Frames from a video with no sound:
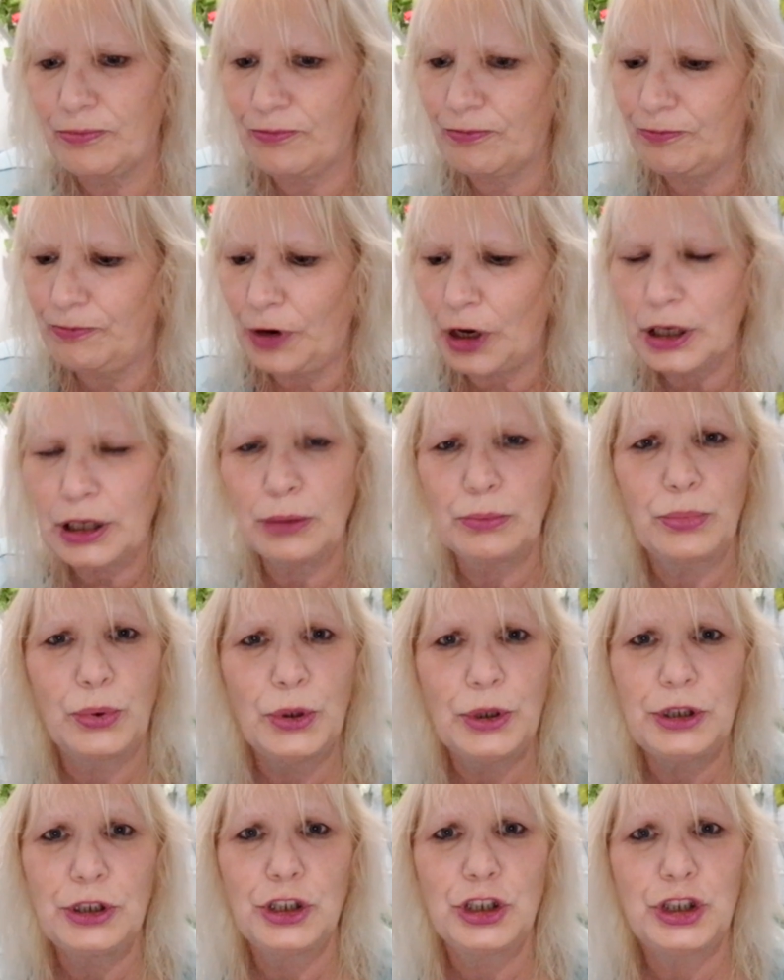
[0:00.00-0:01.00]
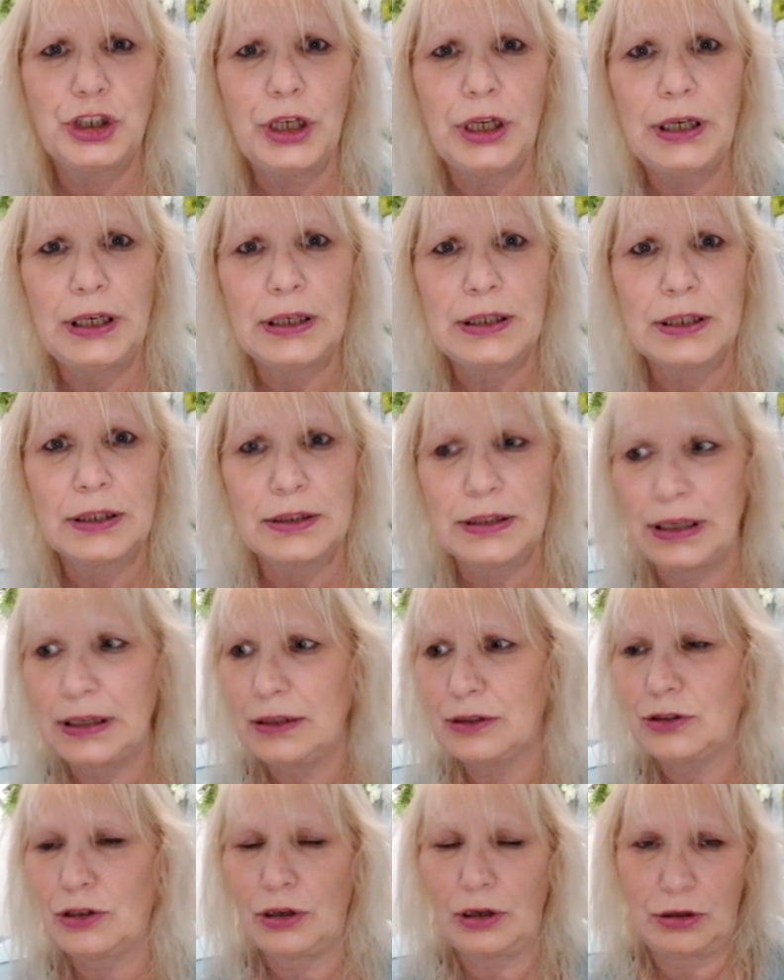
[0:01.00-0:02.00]
fucking putting shit
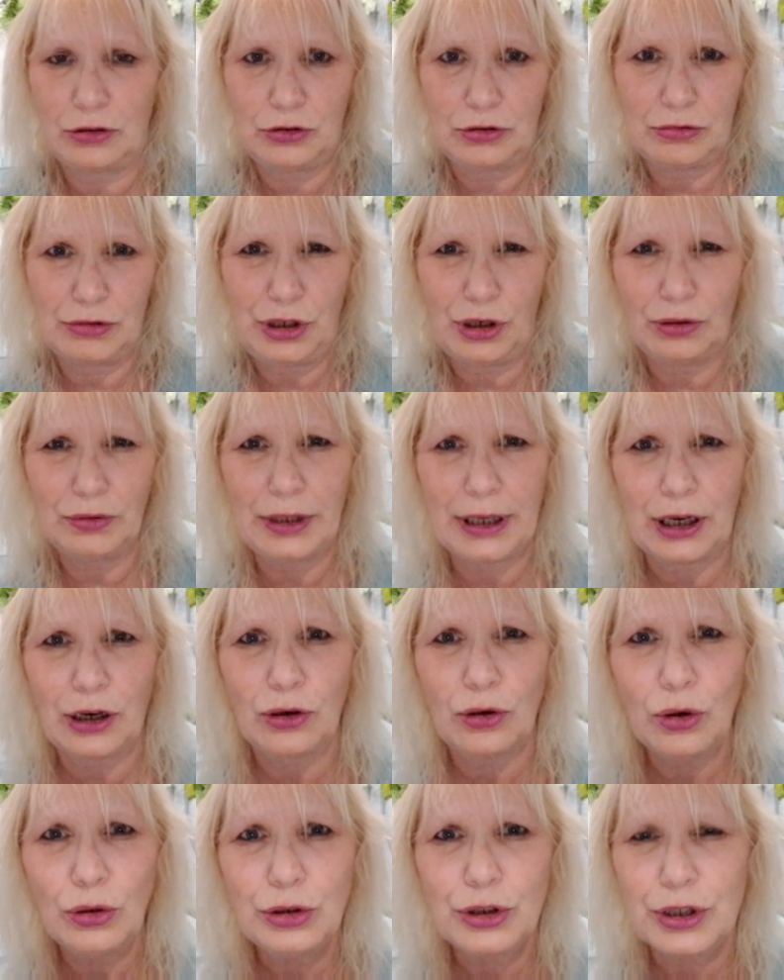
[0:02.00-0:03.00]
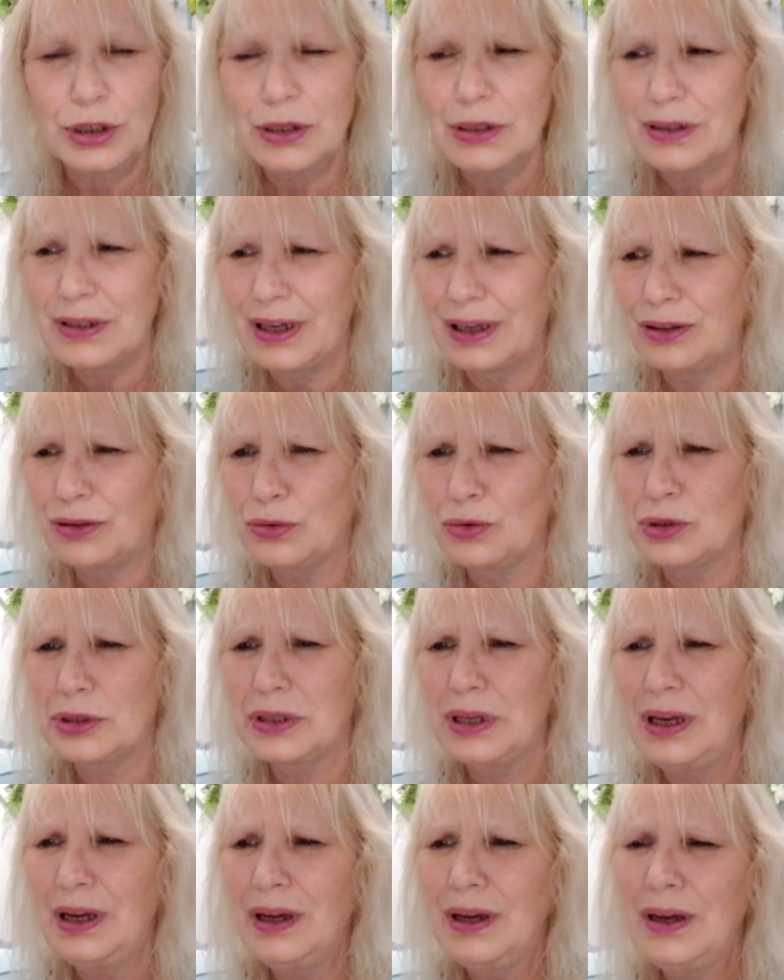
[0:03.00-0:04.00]
into you know, like our oceans, like
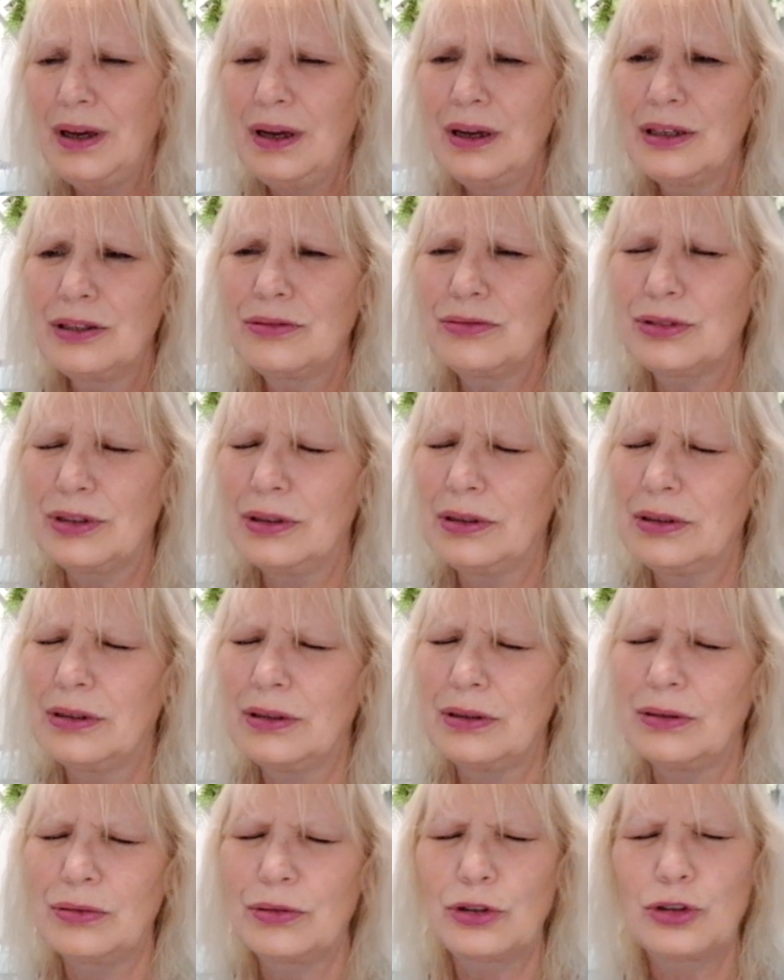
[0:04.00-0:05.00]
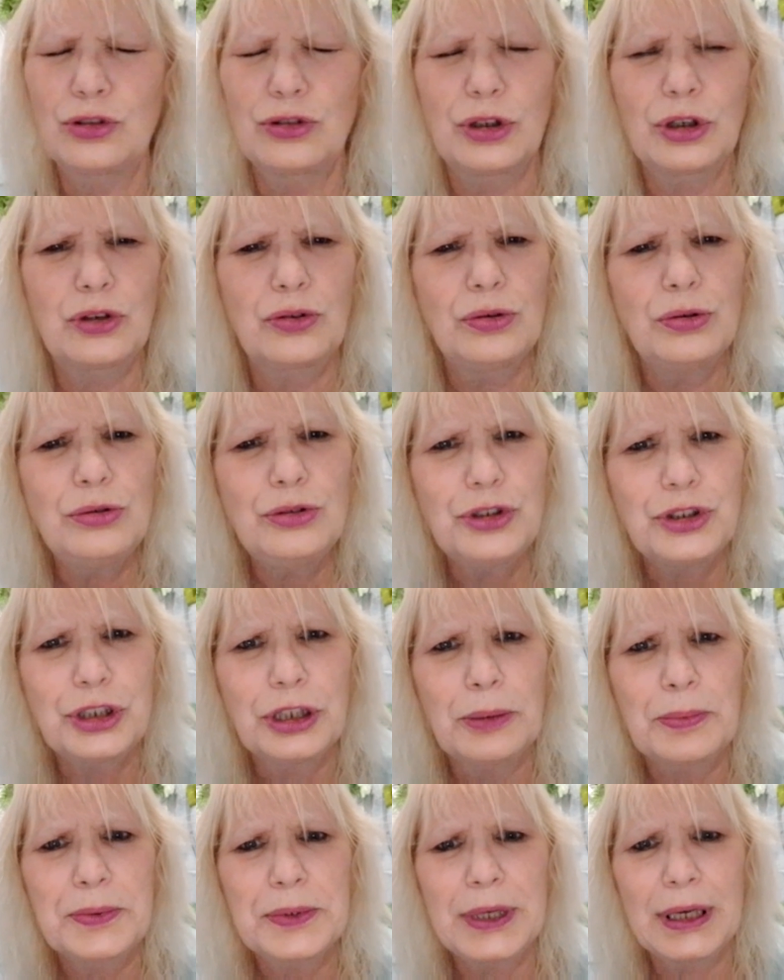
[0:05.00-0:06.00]
those the cruise
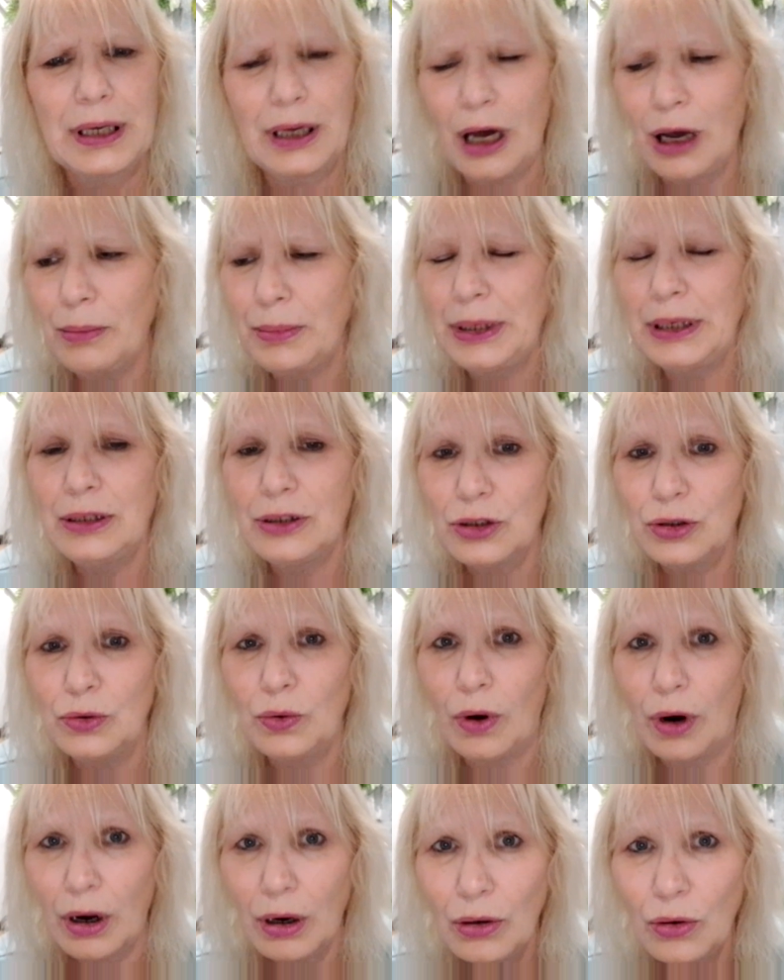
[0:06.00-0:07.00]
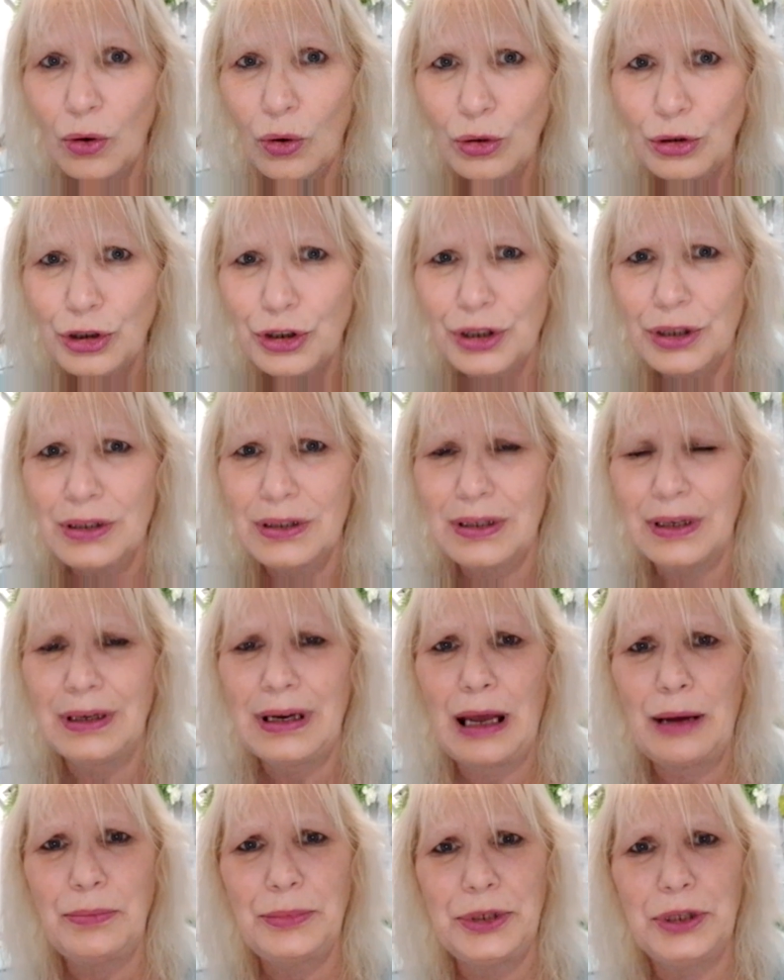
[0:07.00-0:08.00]
ships. They come into our oceans and
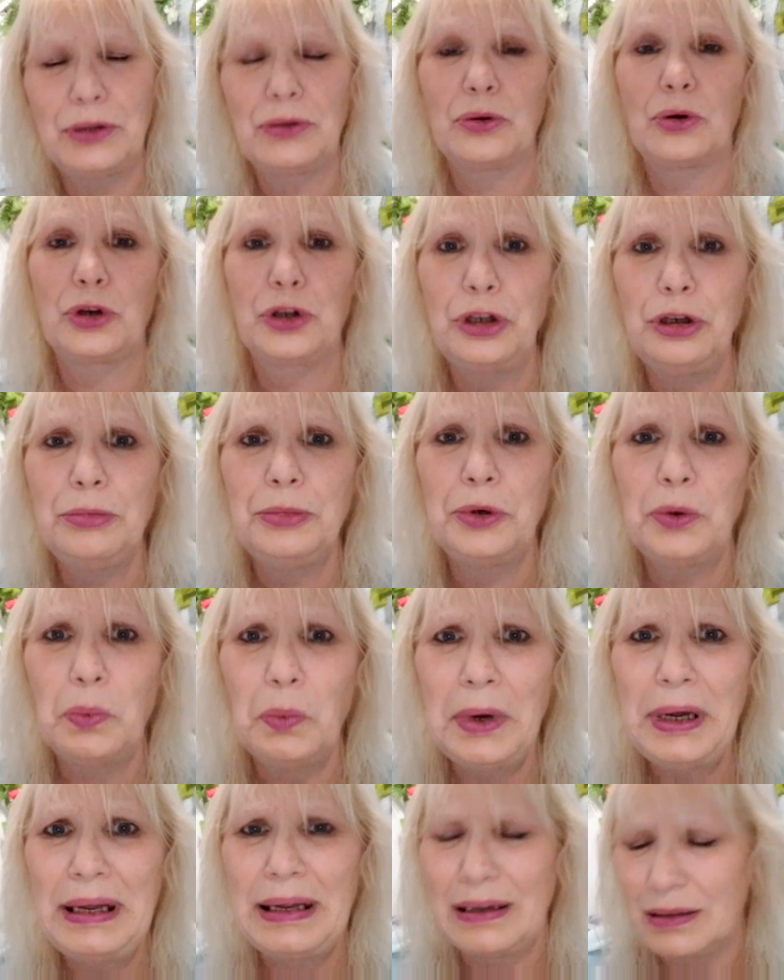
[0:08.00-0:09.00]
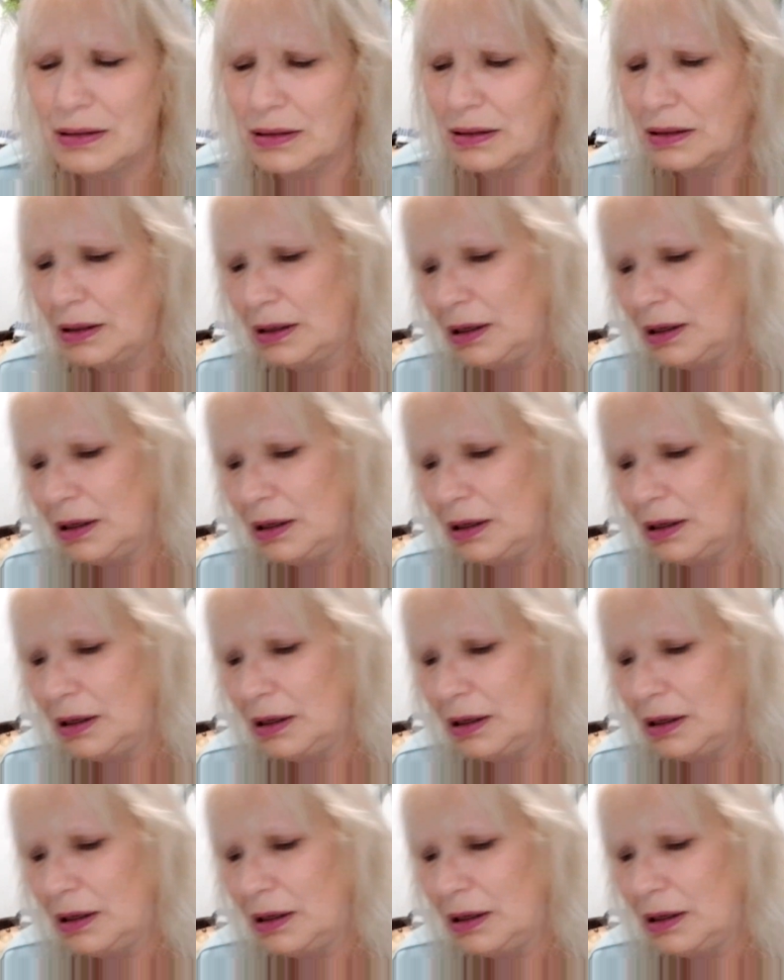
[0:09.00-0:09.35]
empty their human waste.